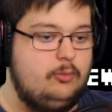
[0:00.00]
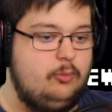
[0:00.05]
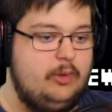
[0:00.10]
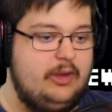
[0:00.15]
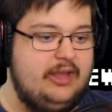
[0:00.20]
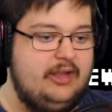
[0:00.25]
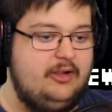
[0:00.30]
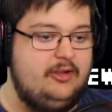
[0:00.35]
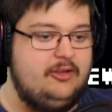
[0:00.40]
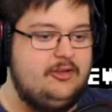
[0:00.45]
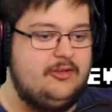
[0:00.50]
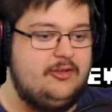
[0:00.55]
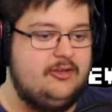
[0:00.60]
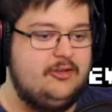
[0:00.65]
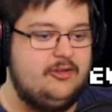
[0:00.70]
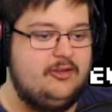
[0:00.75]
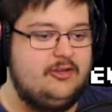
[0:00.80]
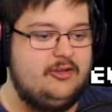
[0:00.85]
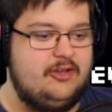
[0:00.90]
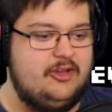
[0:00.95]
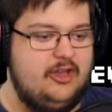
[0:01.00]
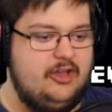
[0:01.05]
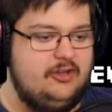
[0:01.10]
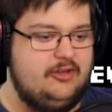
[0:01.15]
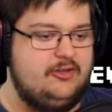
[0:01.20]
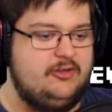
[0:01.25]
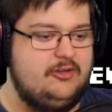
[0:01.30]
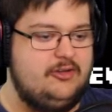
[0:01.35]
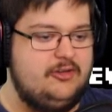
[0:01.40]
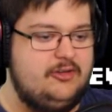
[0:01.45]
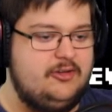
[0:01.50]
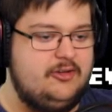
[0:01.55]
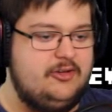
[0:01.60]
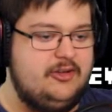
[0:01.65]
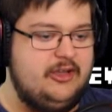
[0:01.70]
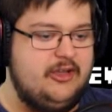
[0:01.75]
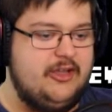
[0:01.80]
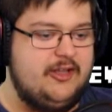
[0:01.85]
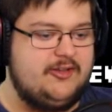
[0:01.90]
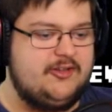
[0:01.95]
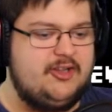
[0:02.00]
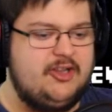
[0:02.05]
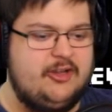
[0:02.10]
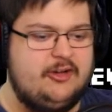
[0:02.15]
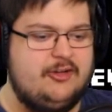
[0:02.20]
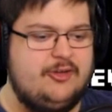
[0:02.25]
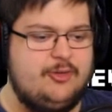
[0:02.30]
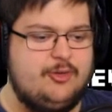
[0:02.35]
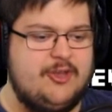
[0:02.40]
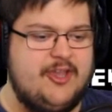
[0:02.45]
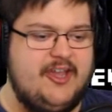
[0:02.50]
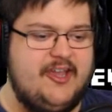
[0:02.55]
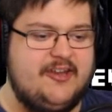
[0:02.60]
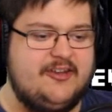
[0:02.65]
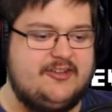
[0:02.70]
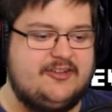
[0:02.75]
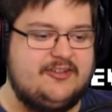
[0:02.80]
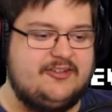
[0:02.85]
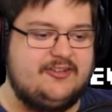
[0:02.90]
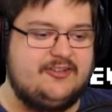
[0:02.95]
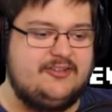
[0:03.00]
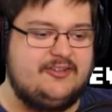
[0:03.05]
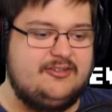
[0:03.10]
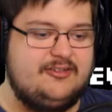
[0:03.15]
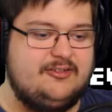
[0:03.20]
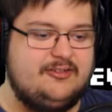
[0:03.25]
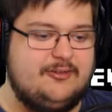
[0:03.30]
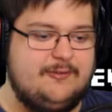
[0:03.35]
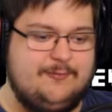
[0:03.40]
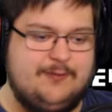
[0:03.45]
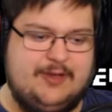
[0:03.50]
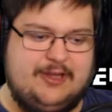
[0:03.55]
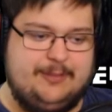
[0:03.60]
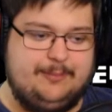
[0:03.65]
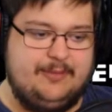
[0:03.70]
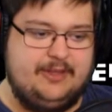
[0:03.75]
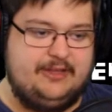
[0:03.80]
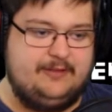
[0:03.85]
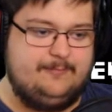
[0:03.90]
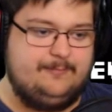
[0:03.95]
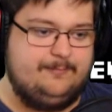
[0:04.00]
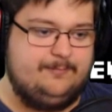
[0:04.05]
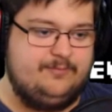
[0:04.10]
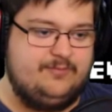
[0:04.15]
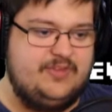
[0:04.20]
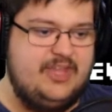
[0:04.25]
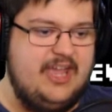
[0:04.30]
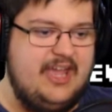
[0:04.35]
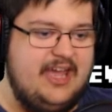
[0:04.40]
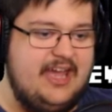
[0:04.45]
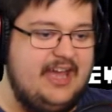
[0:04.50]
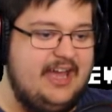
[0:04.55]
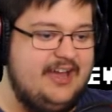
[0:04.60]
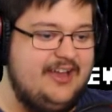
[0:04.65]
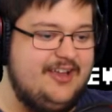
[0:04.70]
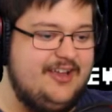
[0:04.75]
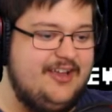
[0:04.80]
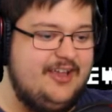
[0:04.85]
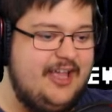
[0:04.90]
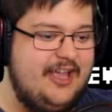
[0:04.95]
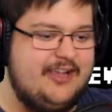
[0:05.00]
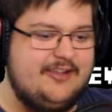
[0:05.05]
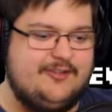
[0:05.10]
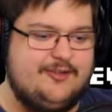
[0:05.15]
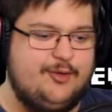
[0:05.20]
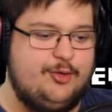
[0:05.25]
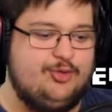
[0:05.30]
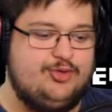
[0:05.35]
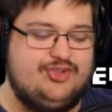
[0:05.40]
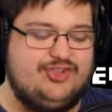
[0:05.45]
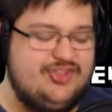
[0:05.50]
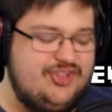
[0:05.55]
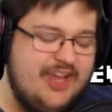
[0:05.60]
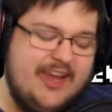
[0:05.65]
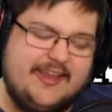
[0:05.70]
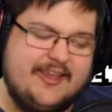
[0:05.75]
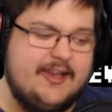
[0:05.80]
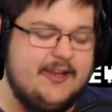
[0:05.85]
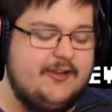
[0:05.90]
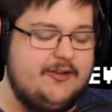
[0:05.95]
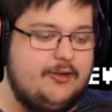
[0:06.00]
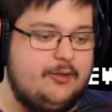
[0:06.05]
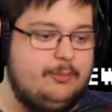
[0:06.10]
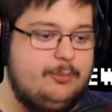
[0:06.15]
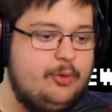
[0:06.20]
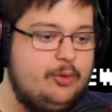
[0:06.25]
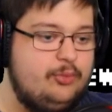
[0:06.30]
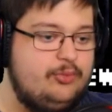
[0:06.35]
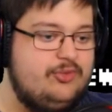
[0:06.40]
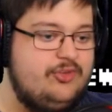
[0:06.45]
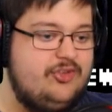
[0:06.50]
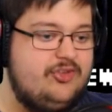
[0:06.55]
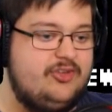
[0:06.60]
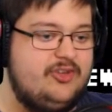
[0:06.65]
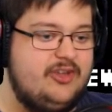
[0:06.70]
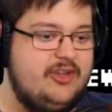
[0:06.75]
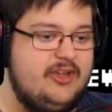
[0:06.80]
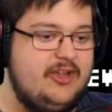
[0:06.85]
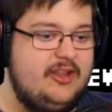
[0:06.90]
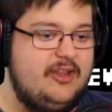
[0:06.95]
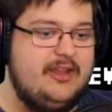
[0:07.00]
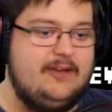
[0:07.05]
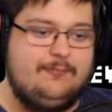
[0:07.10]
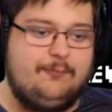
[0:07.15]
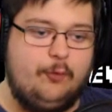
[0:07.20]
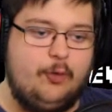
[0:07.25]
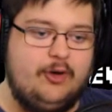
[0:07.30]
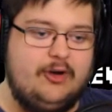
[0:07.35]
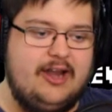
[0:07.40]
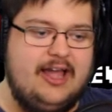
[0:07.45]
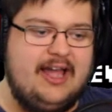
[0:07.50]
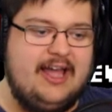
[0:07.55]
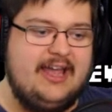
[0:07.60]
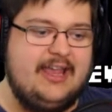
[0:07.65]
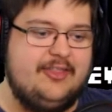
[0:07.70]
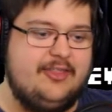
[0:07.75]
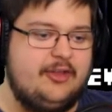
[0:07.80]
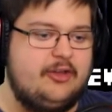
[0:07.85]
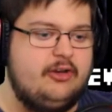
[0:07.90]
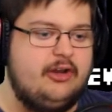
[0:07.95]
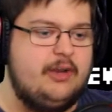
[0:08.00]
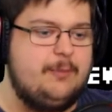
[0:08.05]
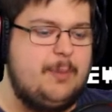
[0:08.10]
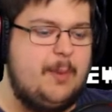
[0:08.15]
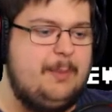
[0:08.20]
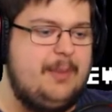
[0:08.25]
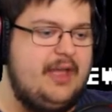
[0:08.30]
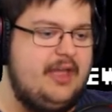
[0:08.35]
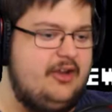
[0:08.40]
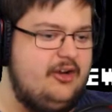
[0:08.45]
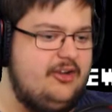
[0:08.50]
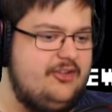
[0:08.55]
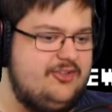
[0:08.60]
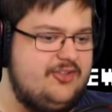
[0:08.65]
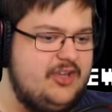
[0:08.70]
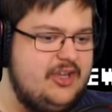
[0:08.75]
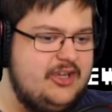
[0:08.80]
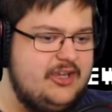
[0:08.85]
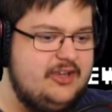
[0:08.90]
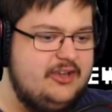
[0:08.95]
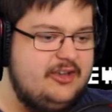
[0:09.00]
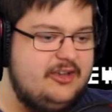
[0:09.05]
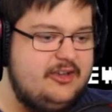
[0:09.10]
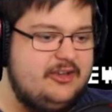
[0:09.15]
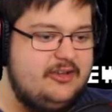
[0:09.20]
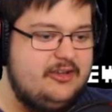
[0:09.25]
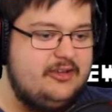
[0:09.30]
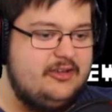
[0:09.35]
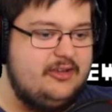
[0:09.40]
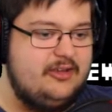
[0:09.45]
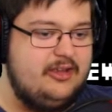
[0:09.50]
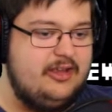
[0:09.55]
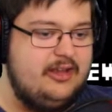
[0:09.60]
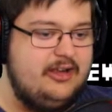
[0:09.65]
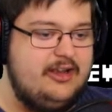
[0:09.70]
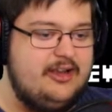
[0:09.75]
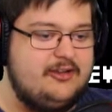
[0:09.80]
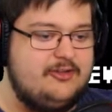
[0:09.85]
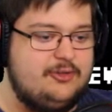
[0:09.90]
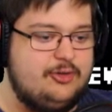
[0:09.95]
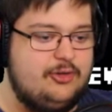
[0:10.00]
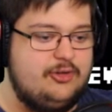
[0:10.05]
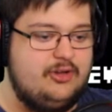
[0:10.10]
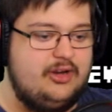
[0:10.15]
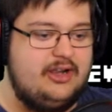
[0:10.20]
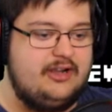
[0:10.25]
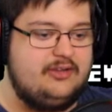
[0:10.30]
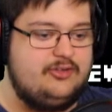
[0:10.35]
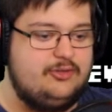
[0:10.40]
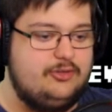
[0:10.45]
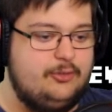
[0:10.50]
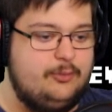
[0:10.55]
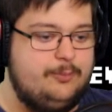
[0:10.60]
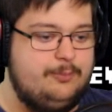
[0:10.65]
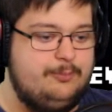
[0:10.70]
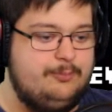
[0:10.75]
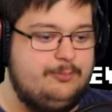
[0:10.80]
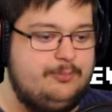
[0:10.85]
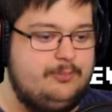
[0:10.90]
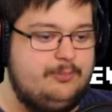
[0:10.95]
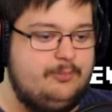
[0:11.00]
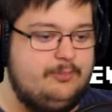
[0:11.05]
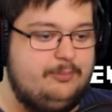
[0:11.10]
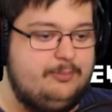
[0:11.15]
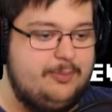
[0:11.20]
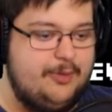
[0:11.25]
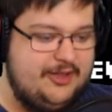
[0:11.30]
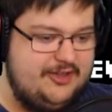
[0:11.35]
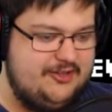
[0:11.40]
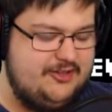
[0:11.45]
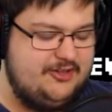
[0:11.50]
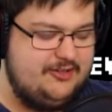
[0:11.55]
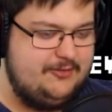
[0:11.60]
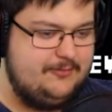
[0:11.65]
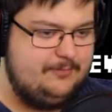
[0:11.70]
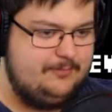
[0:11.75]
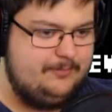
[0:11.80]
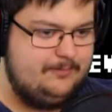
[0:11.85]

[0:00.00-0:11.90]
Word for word: Well, huh. It's clear you can't defeat me. Yeah, I can see you shaking in your boots. Therefore, I, the great Papyrus, elect to grant you pity.